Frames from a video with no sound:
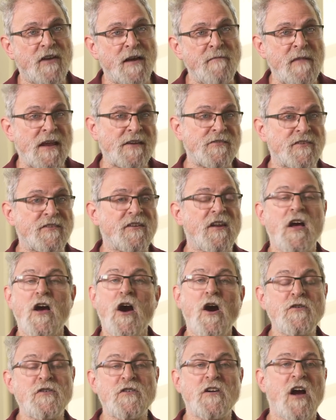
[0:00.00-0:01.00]
So I mentioned,
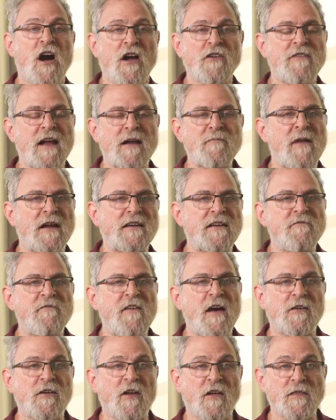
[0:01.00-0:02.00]
oh, your contract might
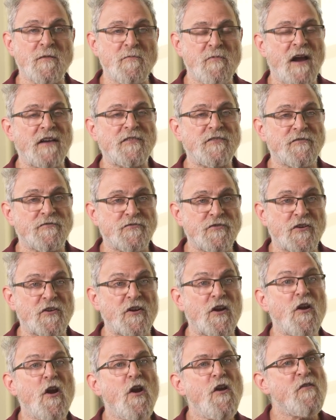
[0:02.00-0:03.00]
depend on the price of
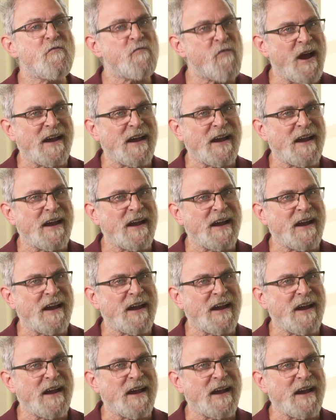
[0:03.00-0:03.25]
sugar.